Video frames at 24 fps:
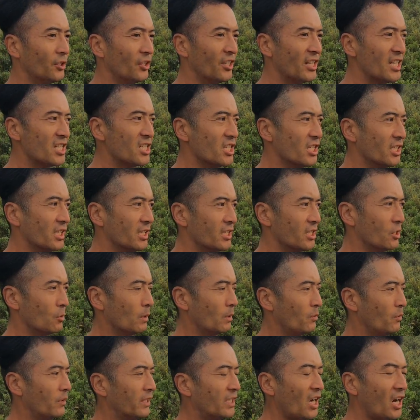traditionally
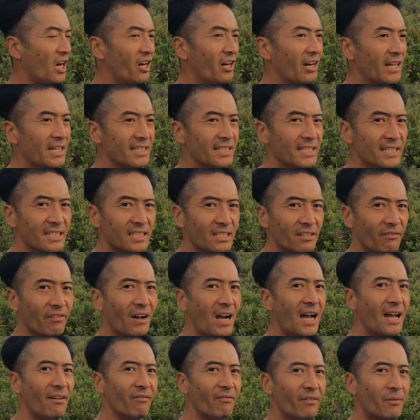you would retire at
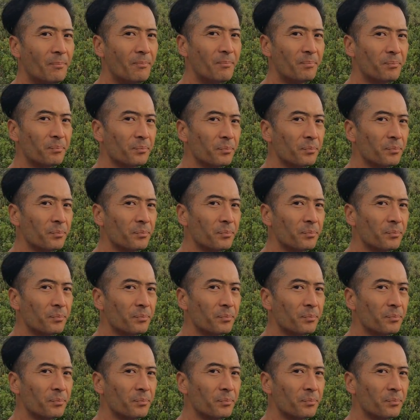65.